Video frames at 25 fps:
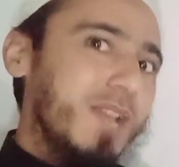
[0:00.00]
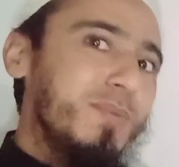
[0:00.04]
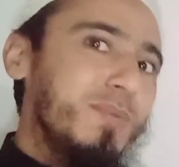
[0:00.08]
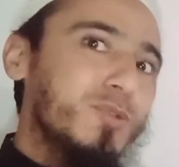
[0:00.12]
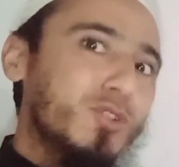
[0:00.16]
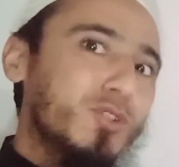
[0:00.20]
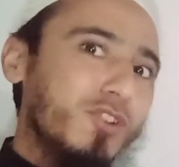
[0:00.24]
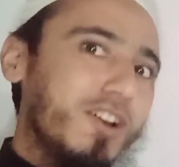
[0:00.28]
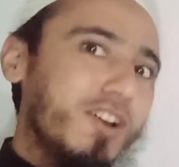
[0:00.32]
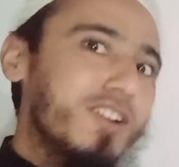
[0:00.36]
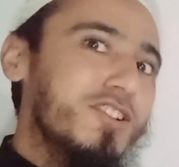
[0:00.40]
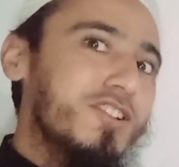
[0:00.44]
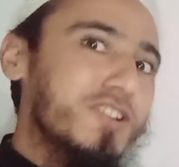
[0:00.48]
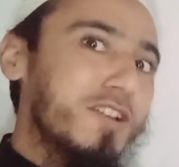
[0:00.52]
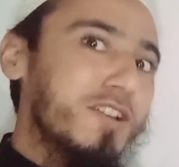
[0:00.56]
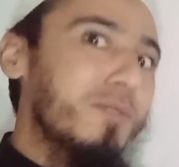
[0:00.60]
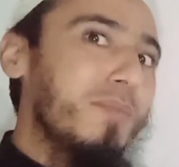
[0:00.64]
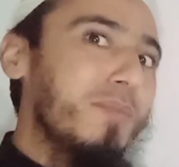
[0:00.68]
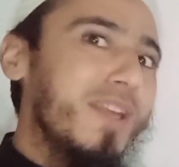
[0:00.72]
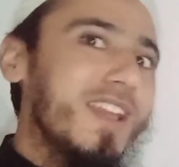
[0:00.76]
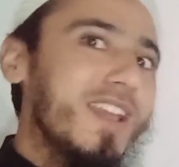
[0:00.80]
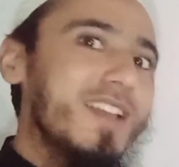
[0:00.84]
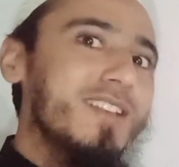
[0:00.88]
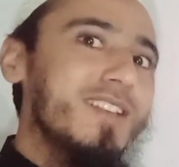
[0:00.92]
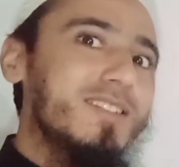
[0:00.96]
Deep
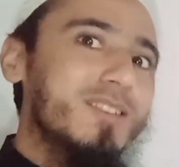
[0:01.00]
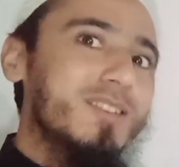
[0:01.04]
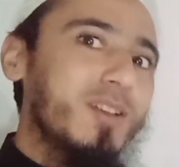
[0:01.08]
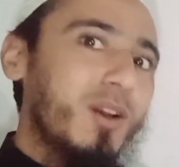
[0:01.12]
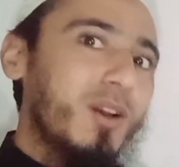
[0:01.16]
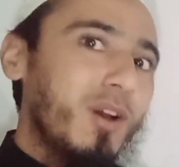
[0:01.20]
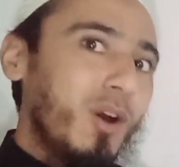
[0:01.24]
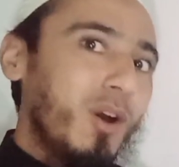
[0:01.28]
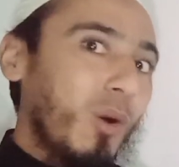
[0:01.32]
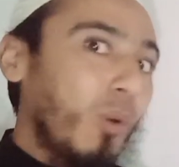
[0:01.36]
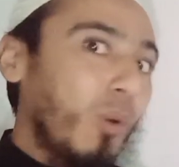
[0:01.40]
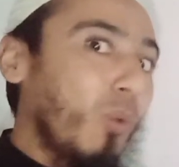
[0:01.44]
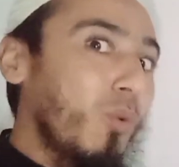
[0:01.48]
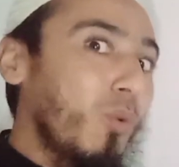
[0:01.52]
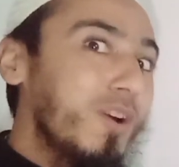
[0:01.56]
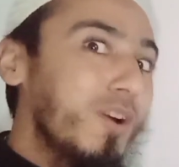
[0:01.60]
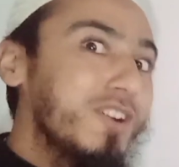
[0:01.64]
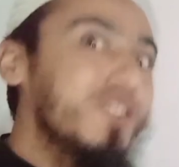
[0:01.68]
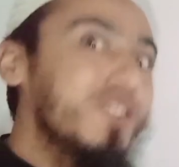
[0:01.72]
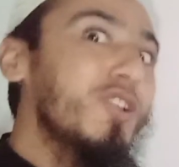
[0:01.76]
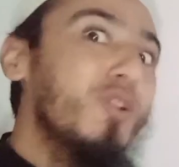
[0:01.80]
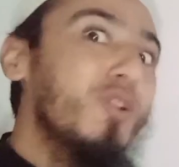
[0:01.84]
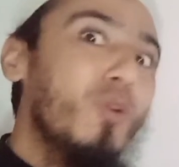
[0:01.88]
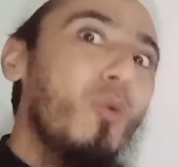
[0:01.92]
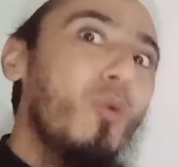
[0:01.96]
structure means
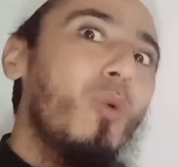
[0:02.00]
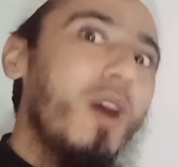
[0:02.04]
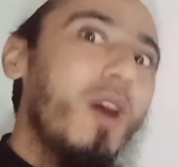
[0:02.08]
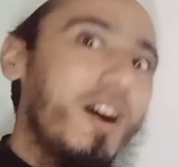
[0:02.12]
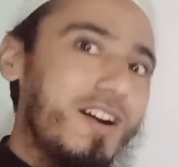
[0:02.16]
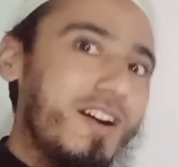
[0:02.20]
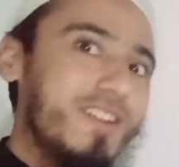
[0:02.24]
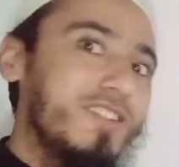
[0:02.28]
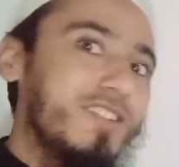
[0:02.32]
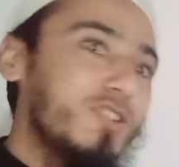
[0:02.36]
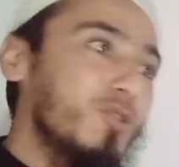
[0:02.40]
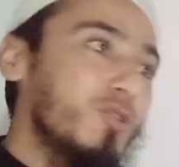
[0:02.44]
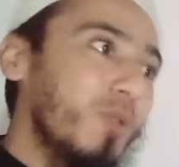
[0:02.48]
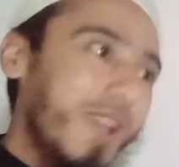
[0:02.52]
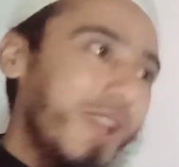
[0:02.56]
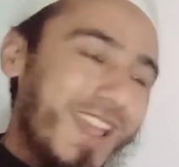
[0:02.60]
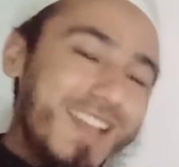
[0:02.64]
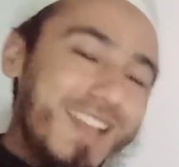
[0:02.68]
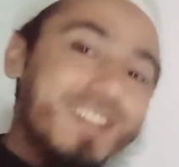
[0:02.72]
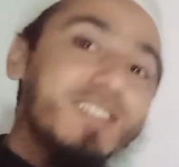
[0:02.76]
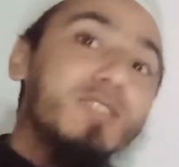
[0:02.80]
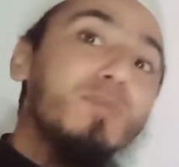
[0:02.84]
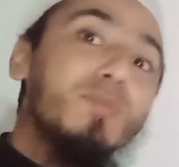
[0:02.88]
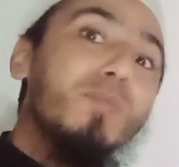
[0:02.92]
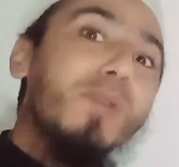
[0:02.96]
what you want to
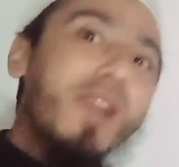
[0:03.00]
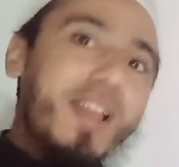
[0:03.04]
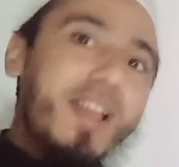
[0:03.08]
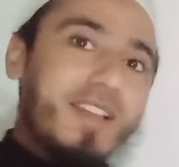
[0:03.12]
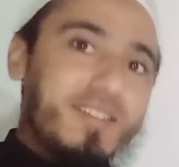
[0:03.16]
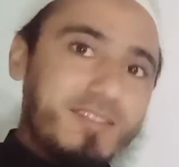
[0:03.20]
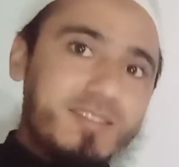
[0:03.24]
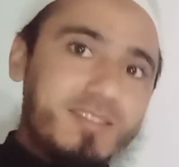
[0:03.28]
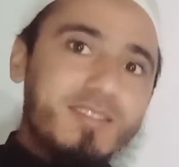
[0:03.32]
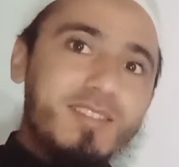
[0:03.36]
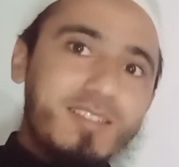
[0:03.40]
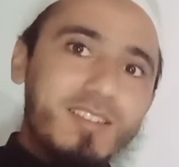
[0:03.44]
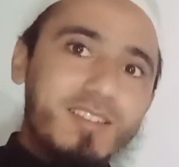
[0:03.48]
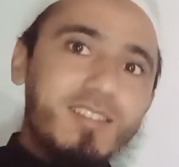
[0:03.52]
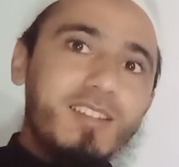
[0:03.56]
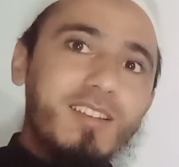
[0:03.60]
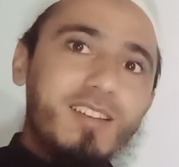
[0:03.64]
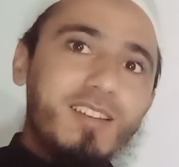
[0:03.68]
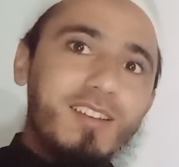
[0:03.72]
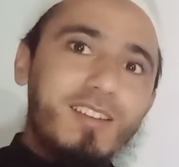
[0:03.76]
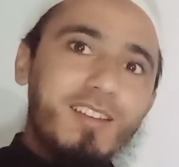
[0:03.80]
express.